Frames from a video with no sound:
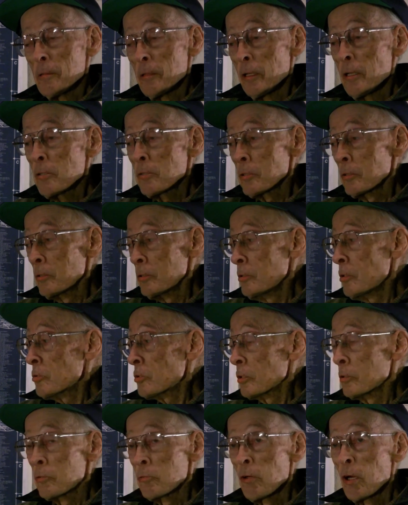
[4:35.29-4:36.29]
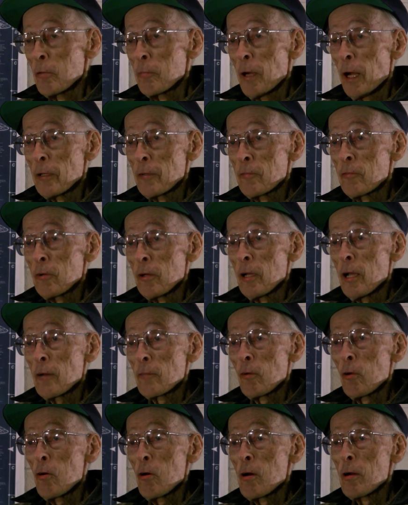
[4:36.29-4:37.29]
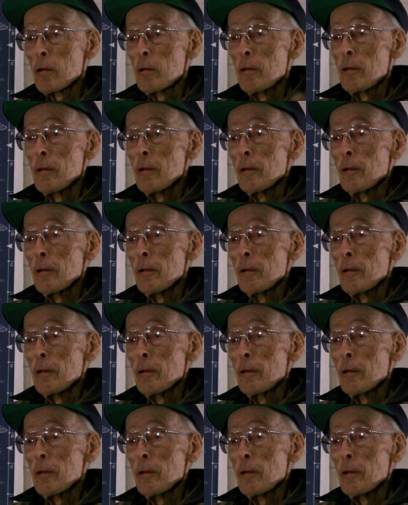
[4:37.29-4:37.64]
they used to use a drill about a foot and a half long.